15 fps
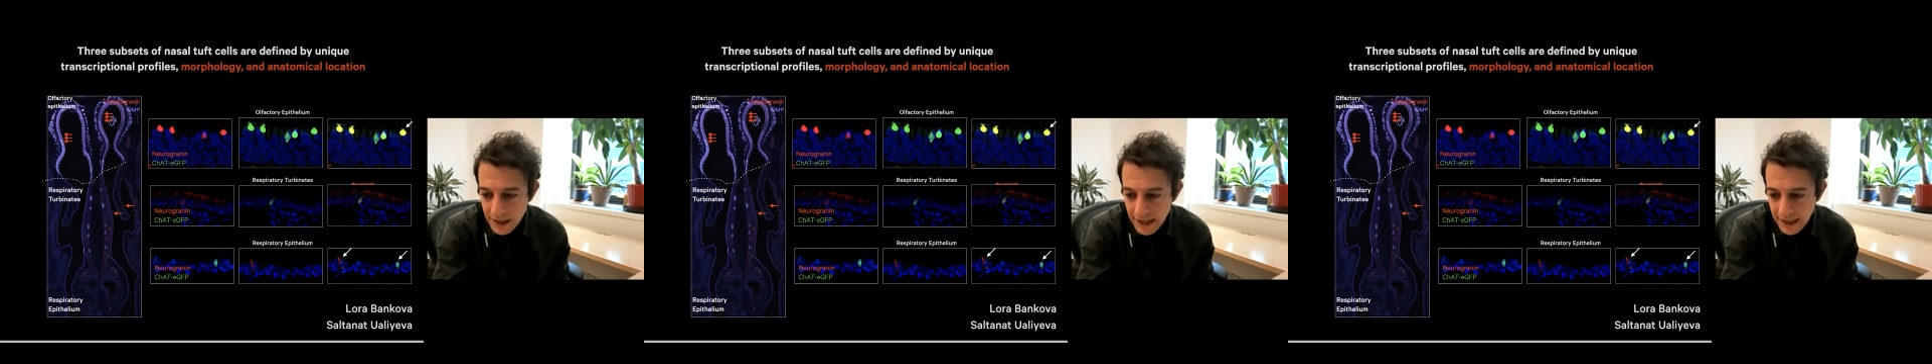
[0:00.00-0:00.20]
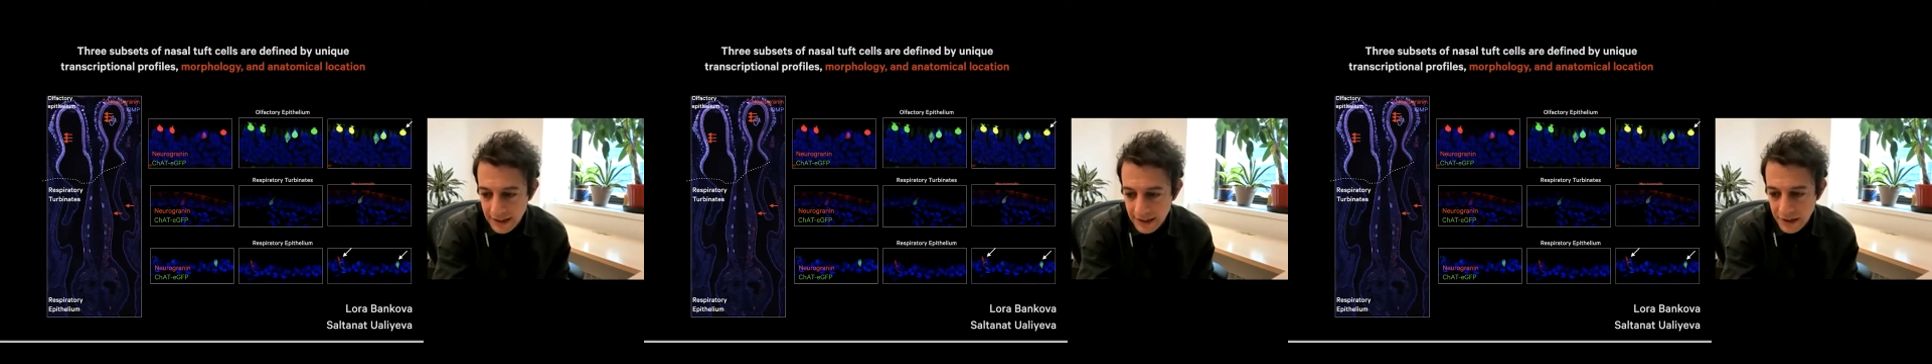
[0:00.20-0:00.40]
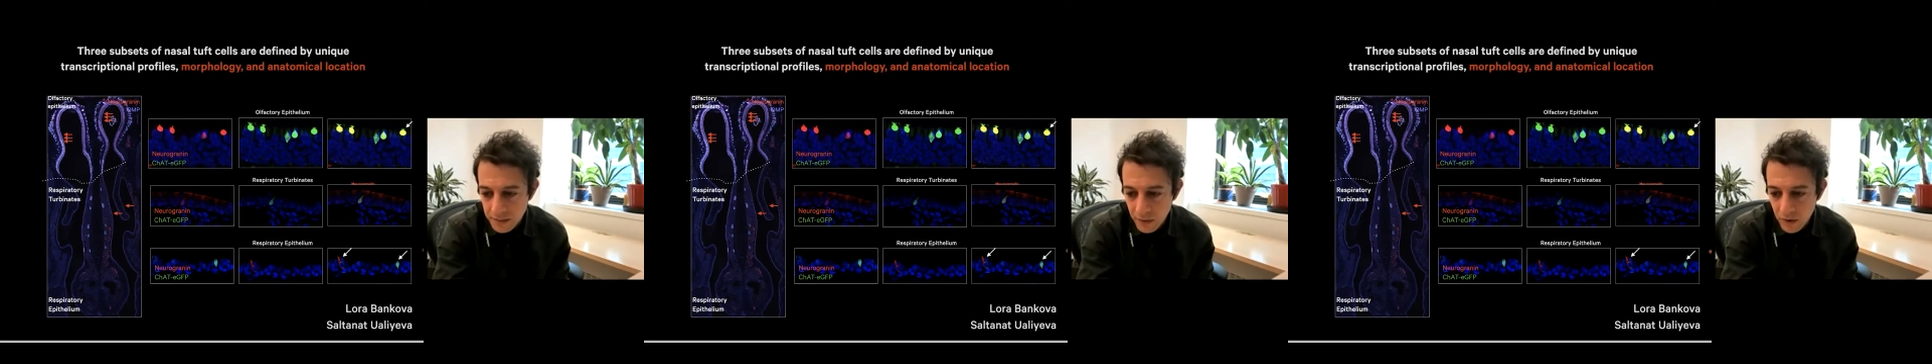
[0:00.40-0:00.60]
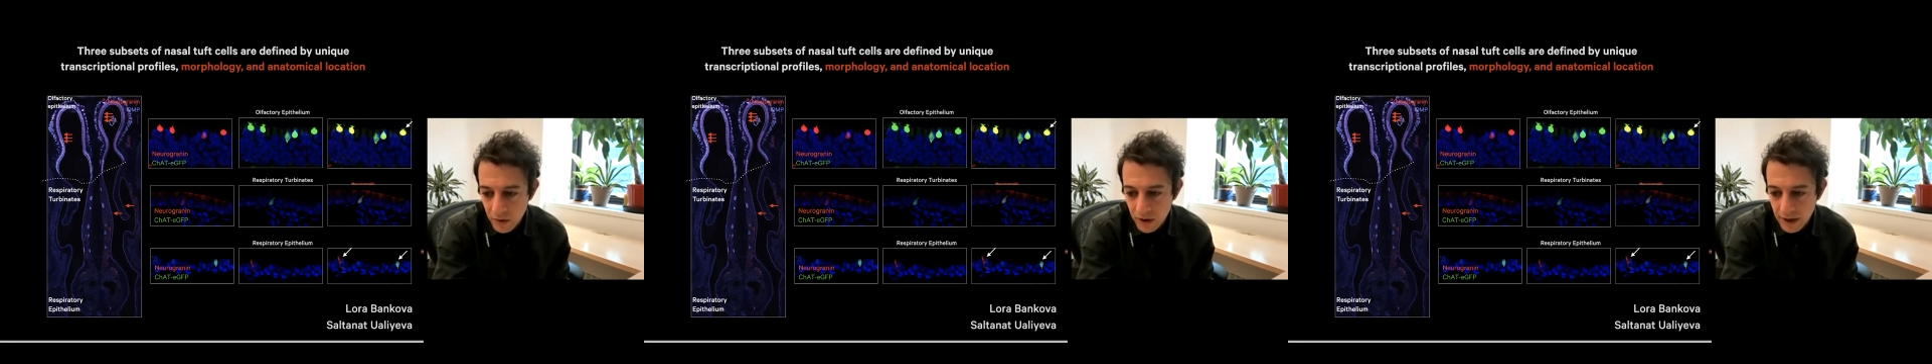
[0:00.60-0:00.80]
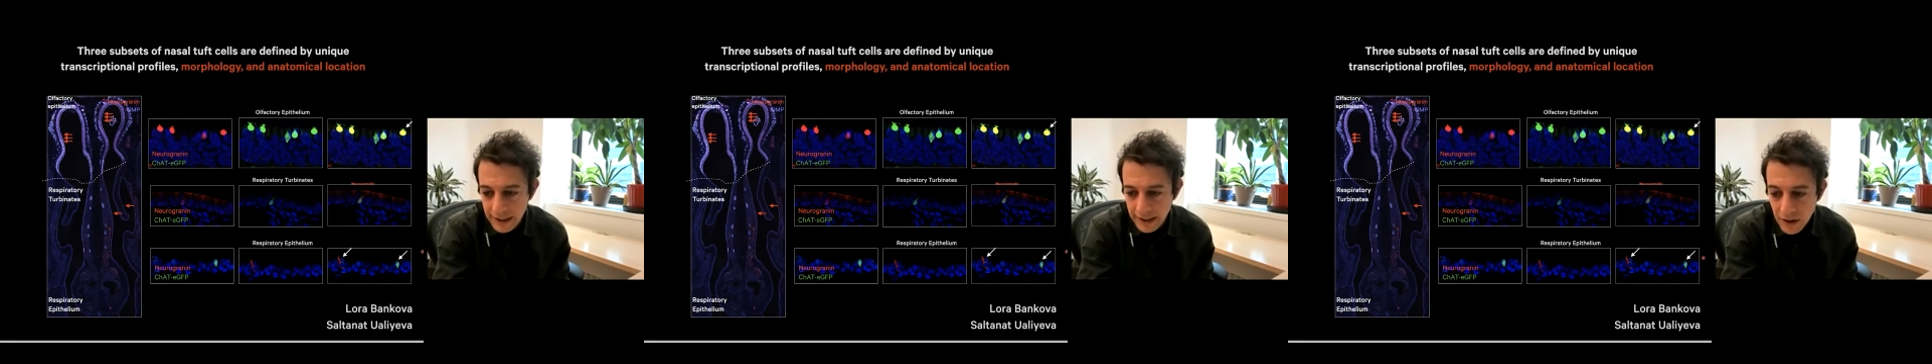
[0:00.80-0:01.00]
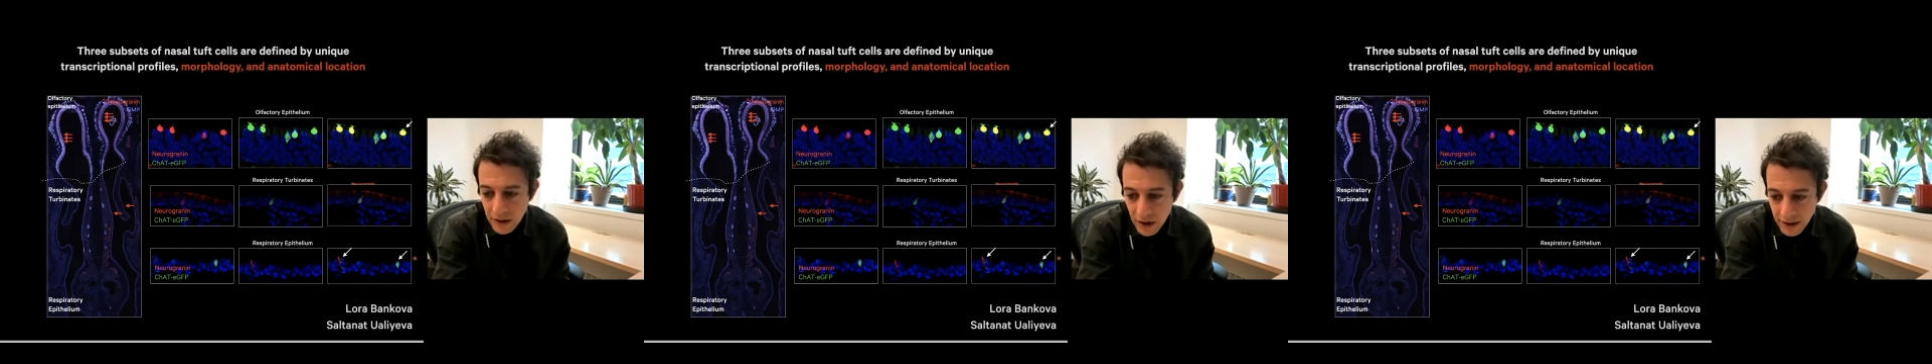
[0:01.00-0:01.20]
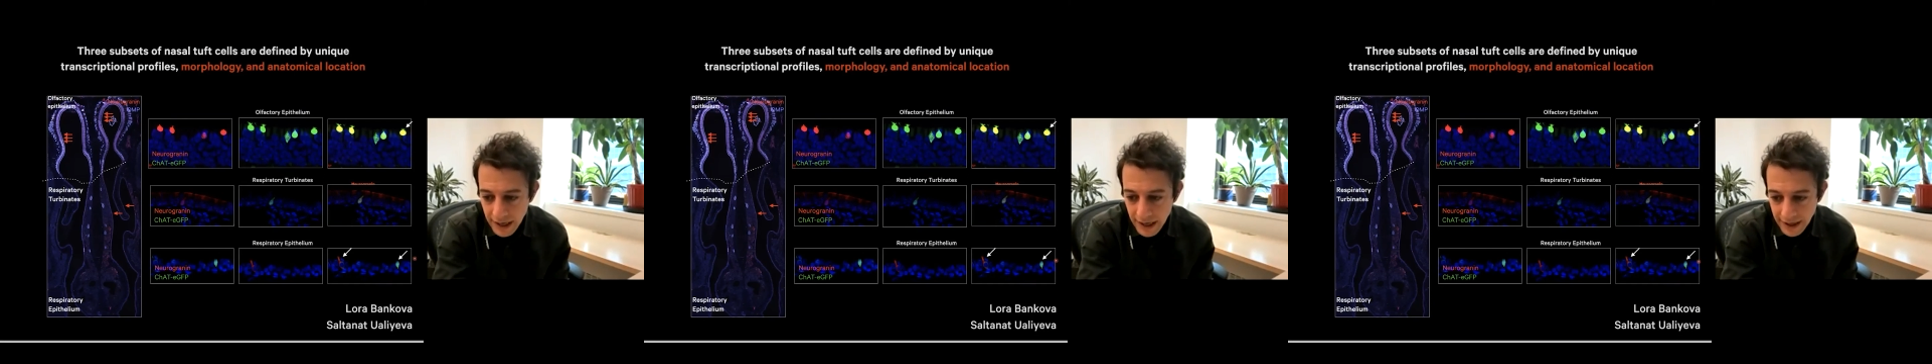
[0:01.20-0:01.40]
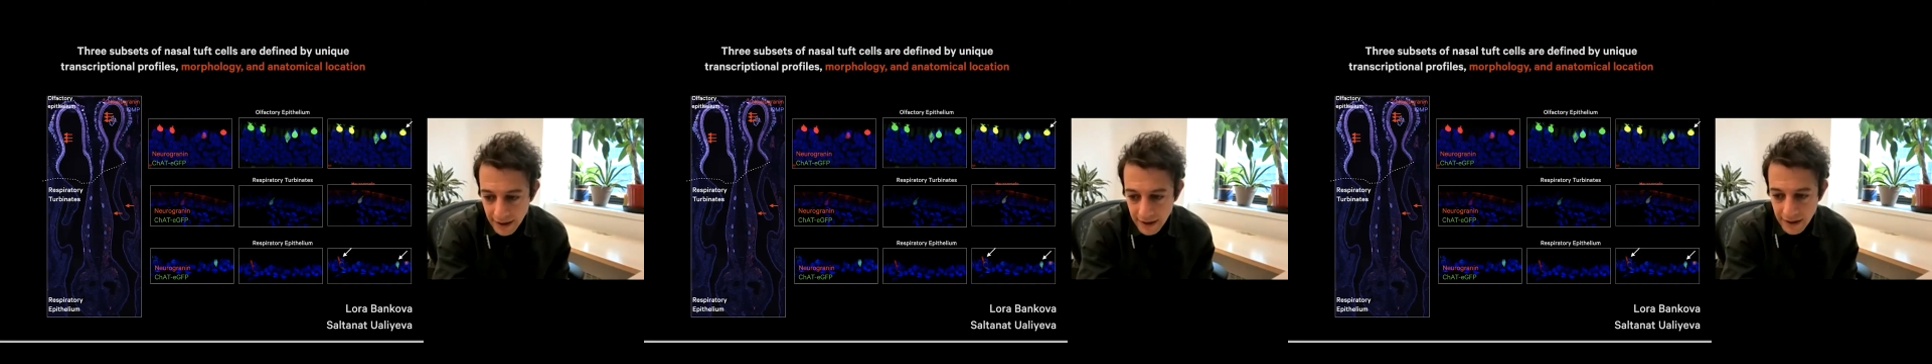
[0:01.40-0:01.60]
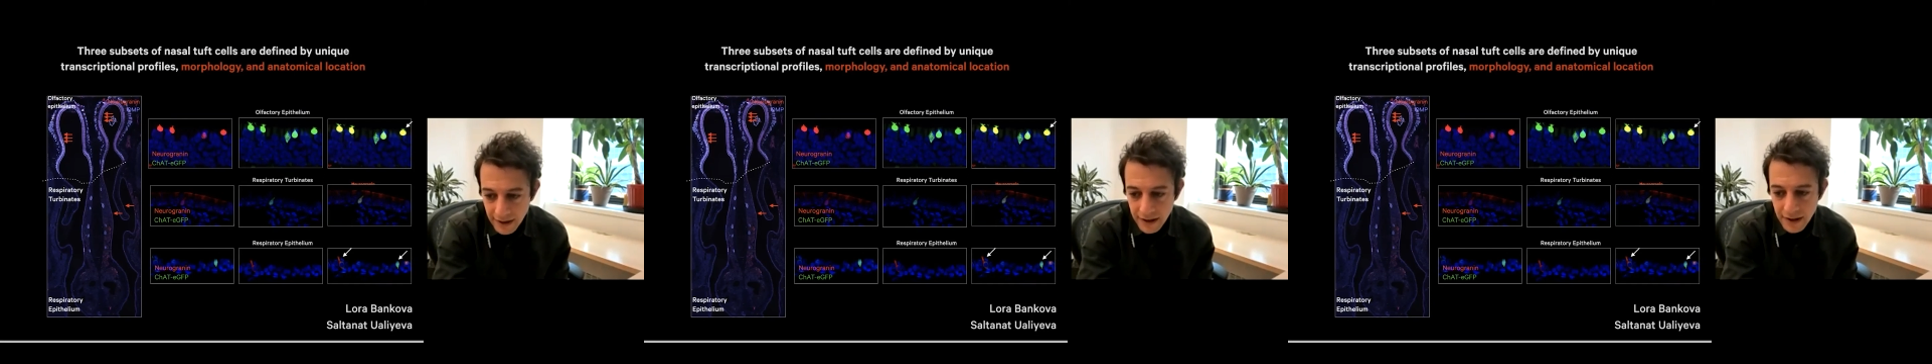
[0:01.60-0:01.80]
and these more elongated